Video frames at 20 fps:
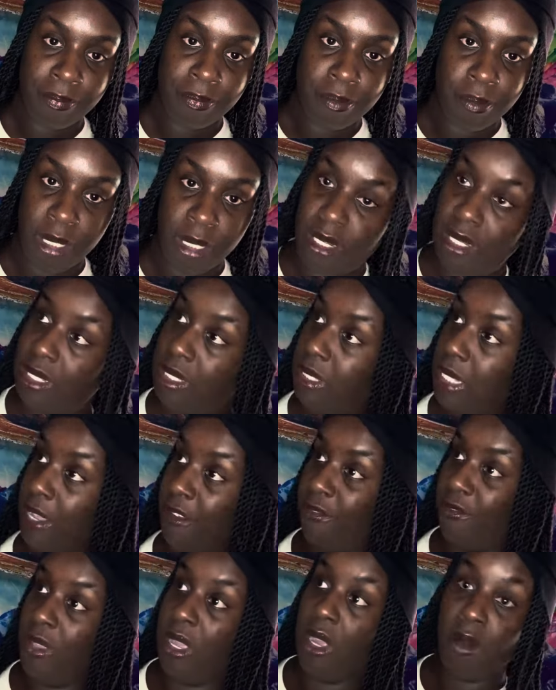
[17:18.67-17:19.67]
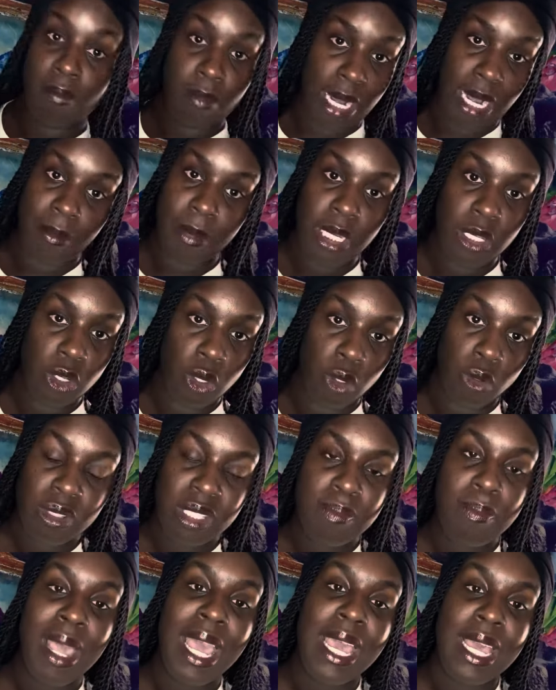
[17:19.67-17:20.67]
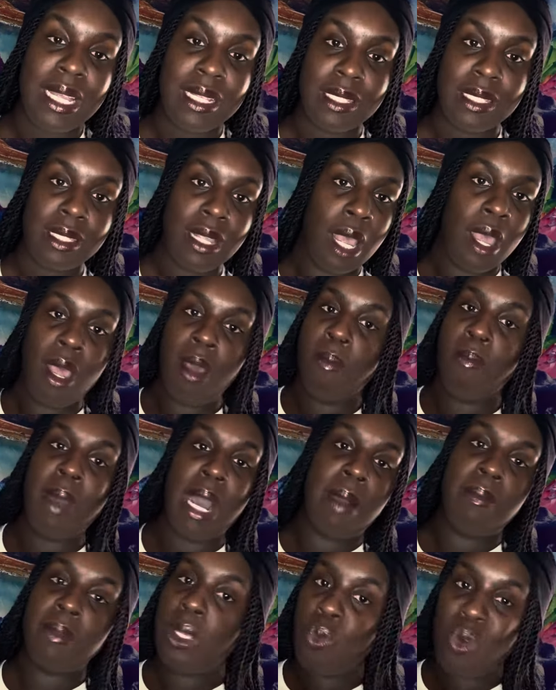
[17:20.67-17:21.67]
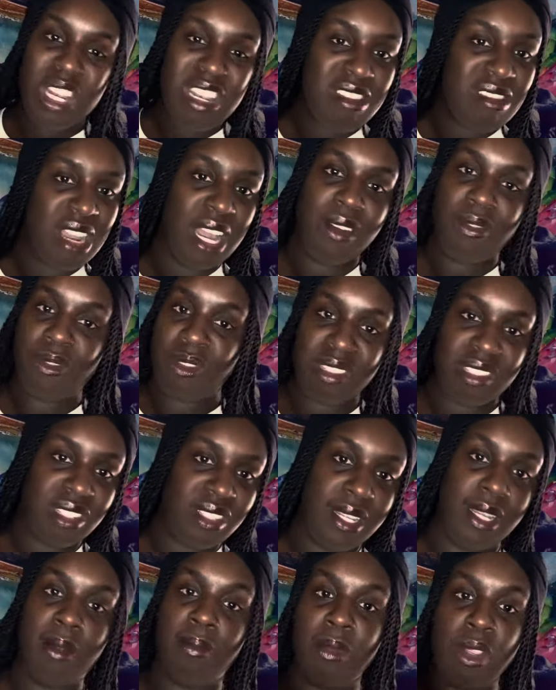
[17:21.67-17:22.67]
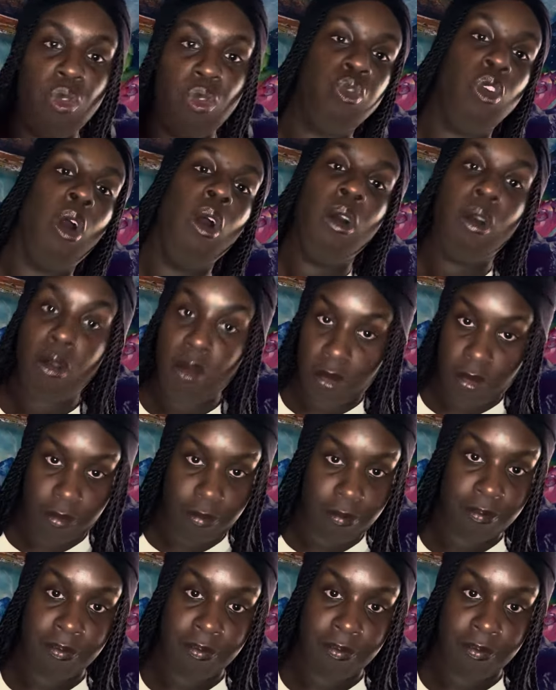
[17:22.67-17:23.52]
Because they feel mommy knows best. Mommy would never steer me wrong.